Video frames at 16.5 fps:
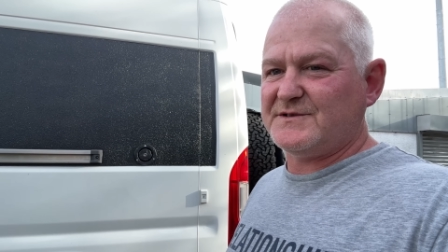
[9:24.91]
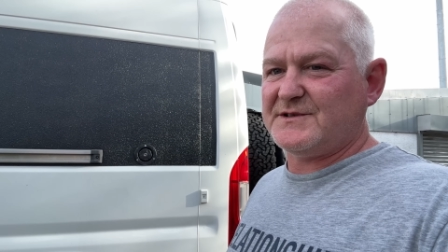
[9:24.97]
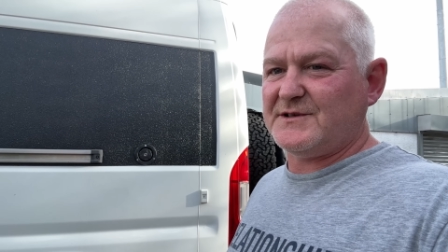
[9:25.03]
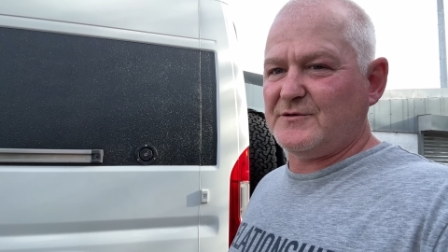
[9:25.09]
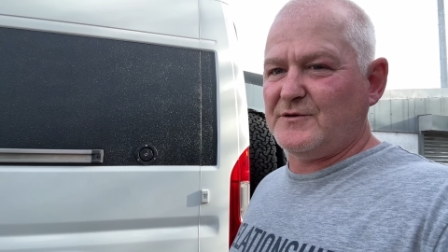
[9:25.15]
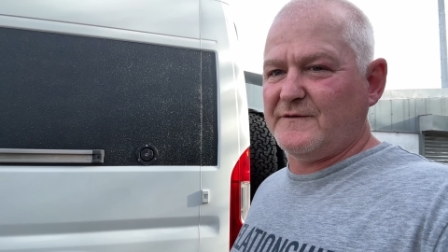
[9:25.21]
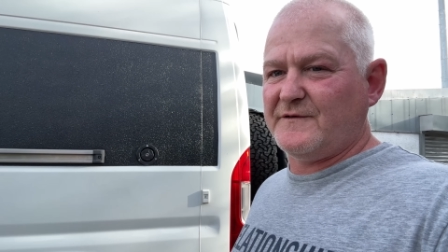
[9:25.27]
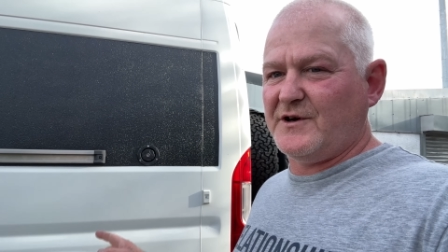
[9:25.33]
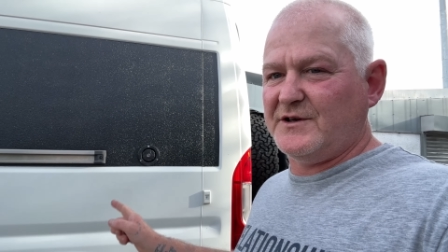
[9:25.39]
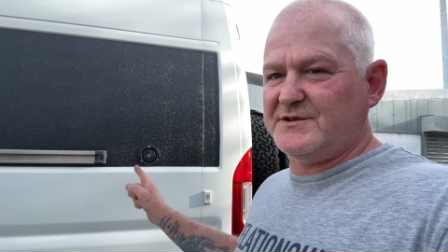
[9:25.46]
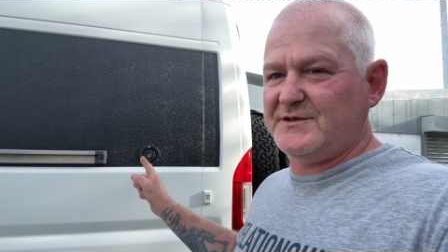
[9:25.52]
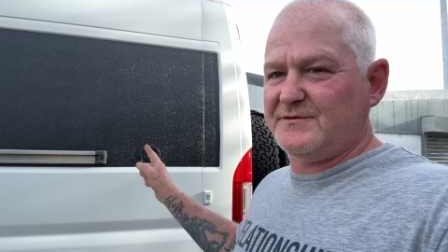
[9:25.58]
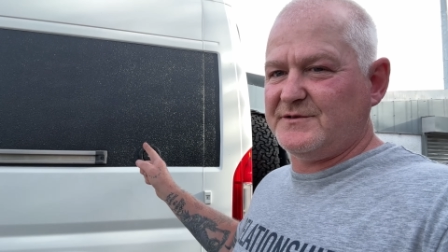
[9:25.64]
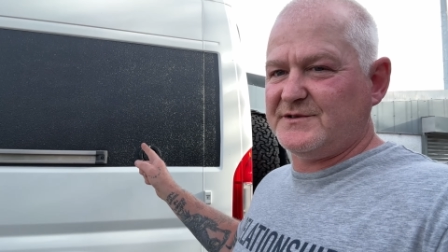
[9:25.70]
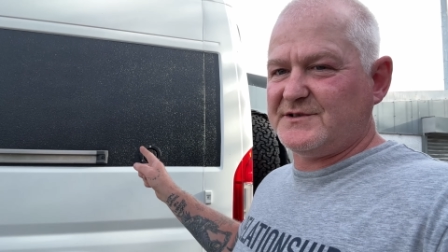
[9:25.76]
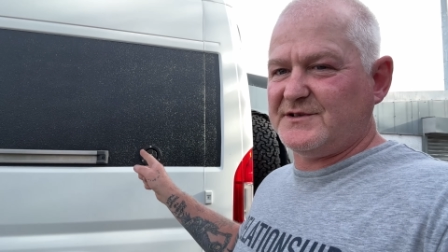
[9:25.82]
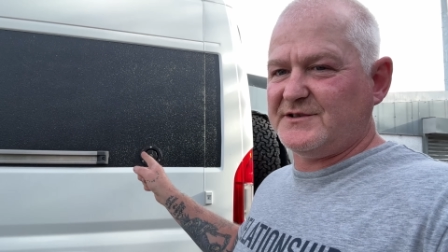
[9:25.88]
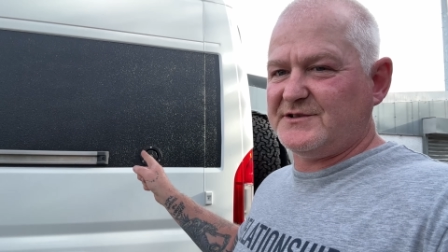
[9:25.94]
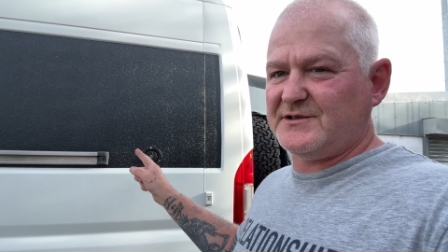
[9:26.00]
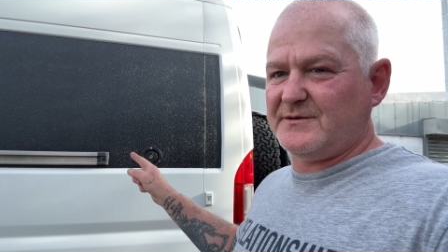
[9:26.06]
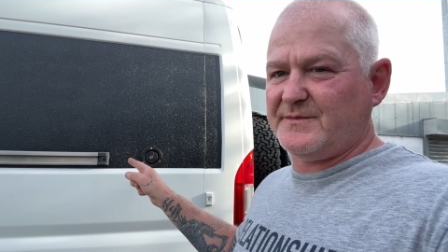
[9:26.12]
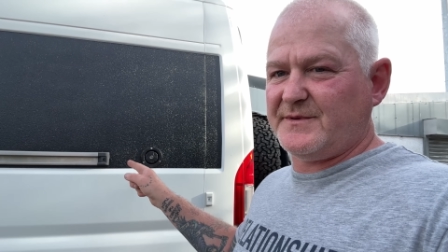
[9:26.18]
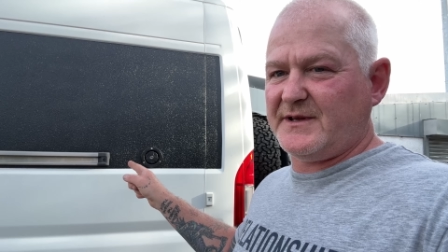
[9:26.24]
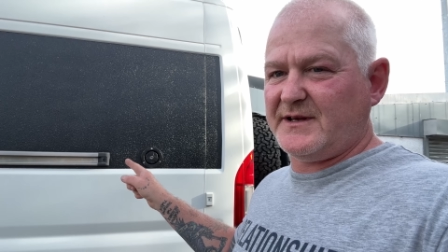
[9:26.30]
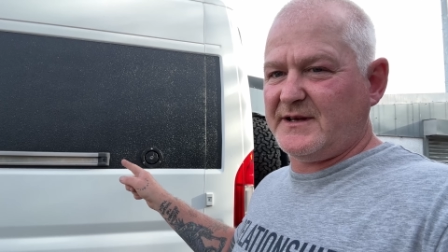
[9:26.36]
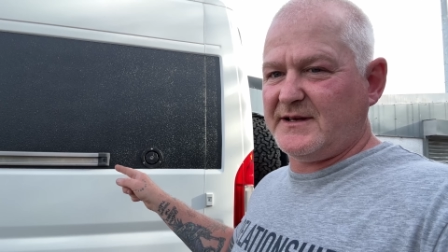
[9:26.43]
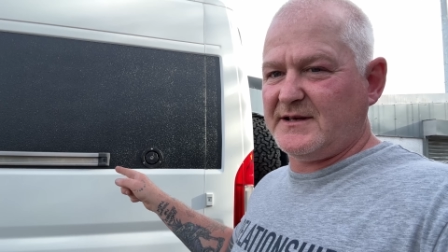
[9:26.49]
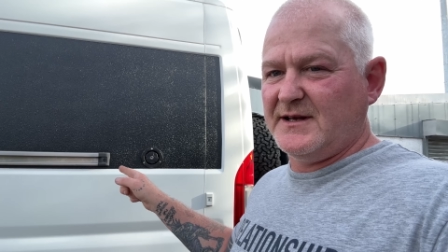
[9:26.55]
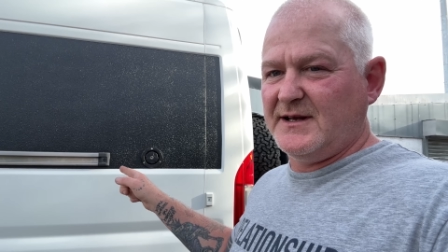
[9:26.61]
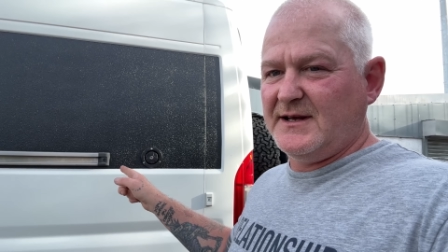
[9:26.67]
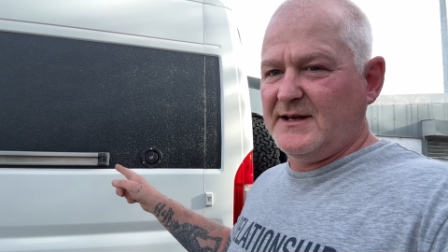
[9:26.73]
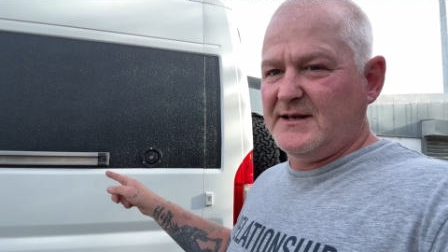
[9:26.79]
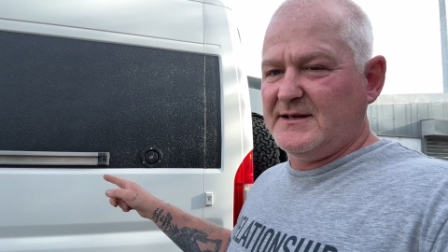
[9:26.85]
So all I've got to do is touch up the
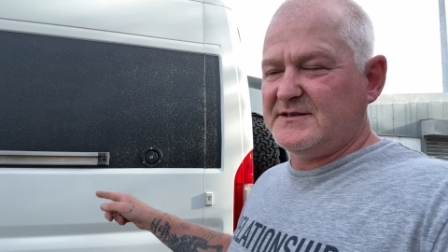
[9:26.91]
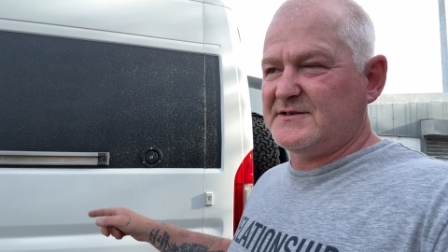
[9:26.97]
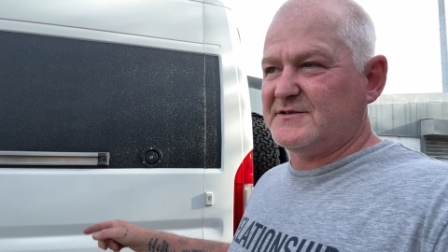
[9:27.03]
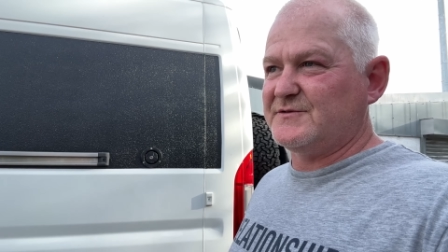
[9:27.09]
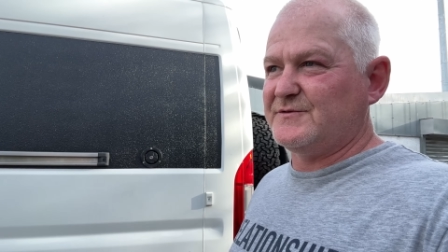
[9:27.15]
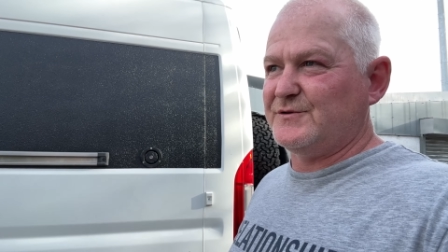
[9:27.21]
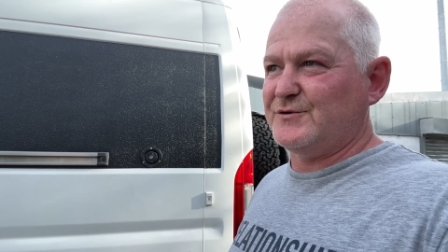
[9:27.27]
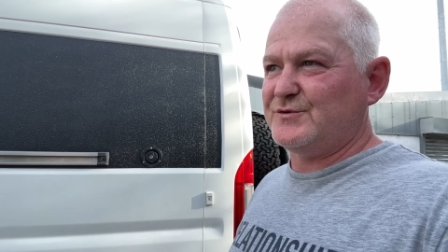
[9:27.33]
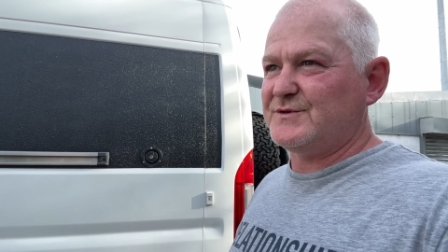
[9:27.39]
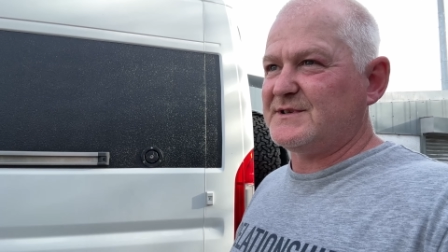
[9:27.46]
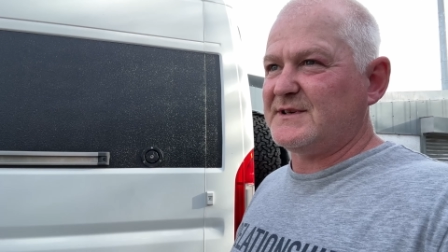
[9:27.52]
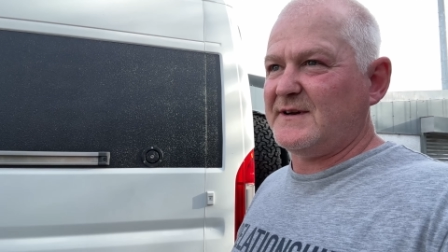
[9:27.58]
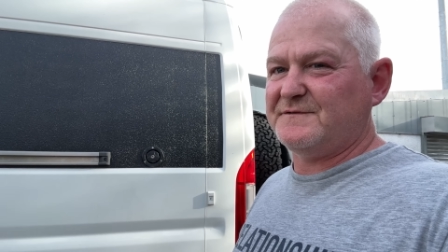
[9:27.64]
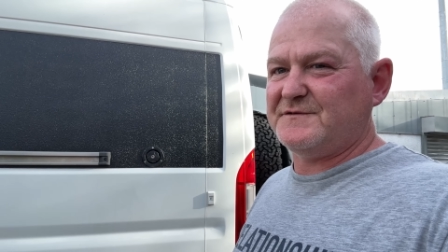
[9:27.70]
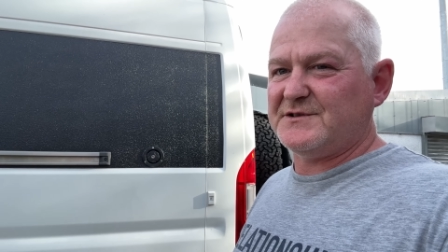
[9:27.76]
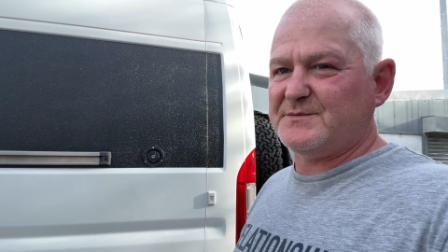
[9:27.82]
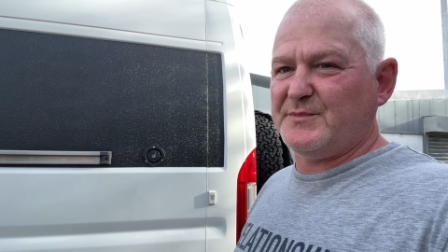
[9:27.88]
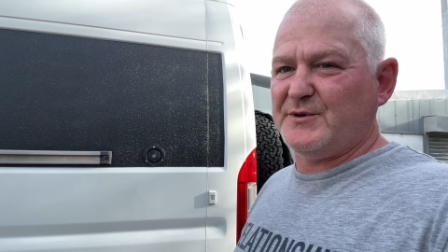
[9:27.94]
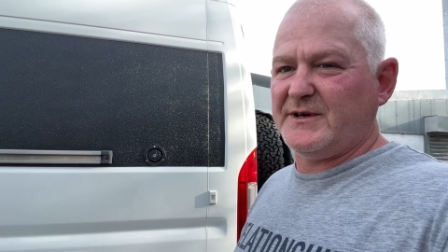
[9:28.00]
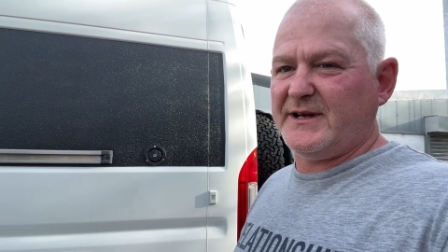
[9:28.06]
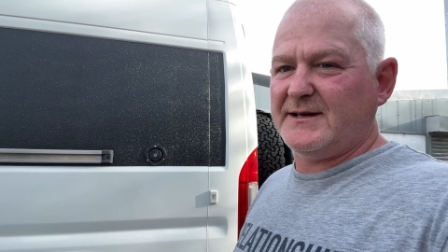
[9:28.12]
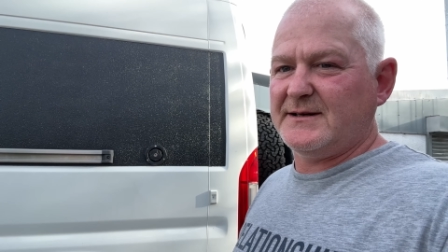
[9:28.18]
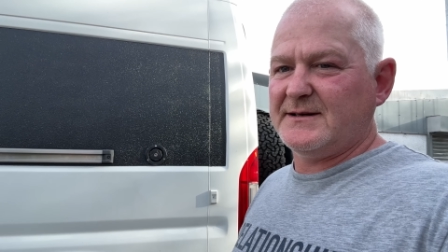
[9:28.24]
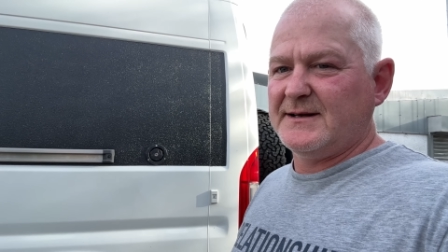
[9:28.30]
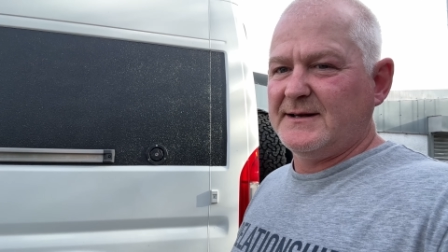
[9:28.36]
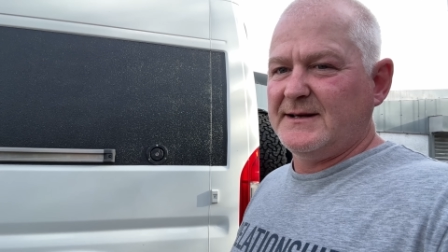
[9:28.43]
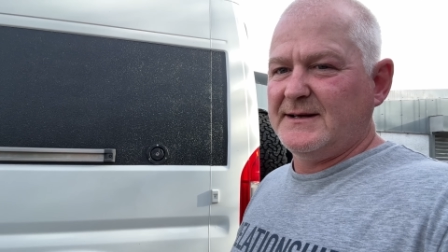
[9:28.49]
screws that I've just put in,